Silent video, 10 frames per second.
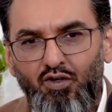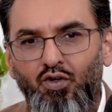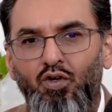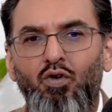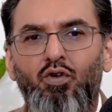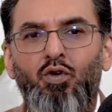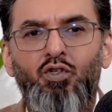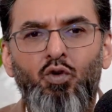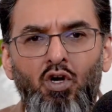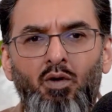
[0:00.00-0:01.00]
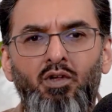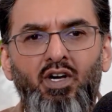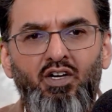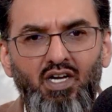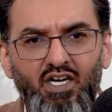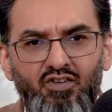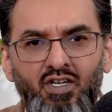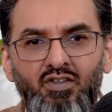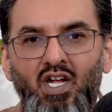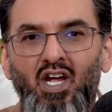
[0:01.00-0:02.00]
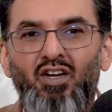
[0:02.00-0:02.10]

to what's going on with regulations,